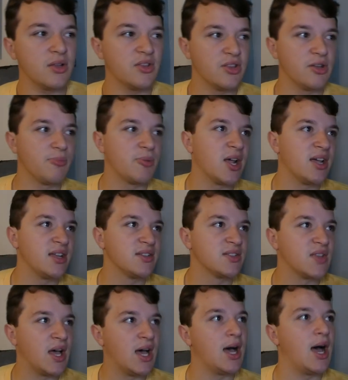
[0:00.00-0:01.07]
the players
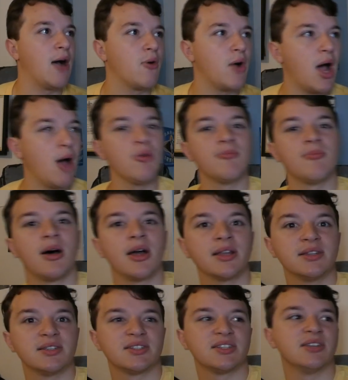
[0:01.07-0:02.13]
that I wouldn't
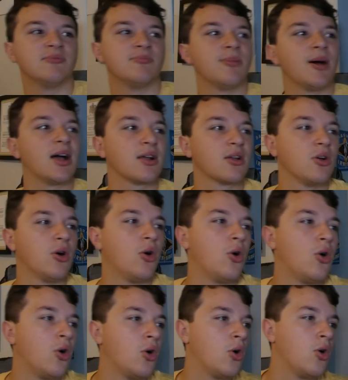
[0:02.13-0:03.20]
mind seeing back
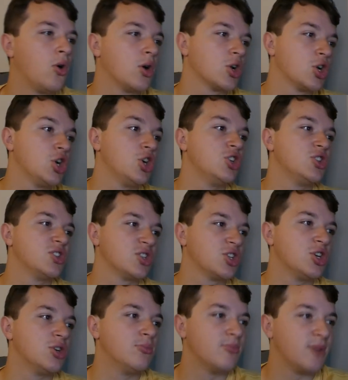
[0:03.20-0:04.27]
or could
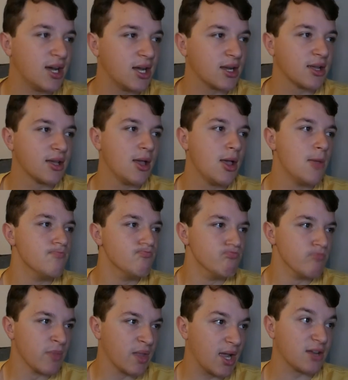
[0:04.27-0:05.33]
come back.
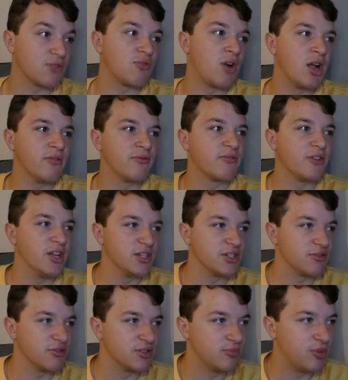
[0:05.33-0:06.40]
I guess Ryan
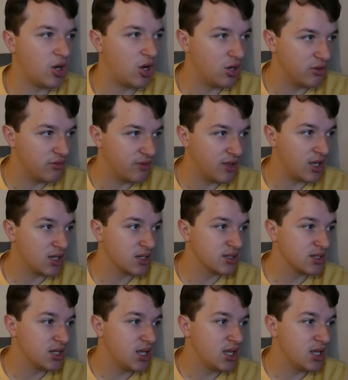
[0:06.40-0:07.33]
Fraser isn't part of that.